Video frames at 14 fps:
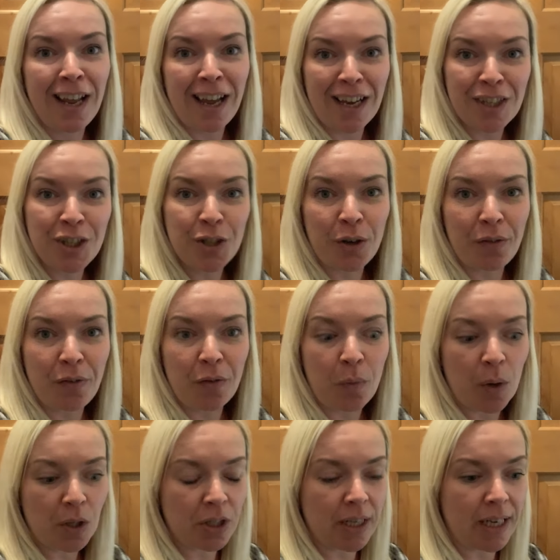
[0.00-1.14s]
as you know if you've
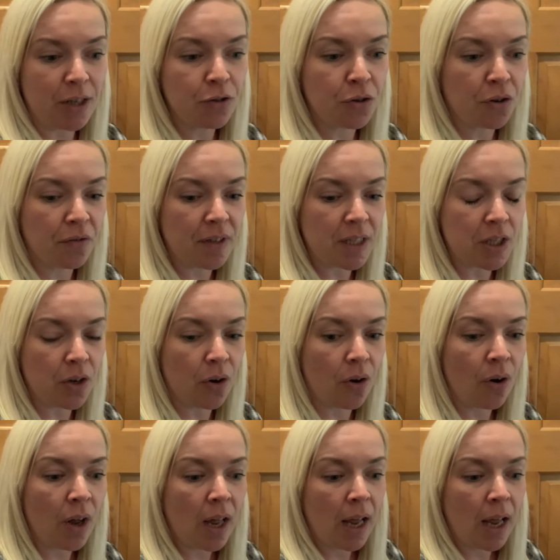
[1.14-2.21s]
watched the intro video.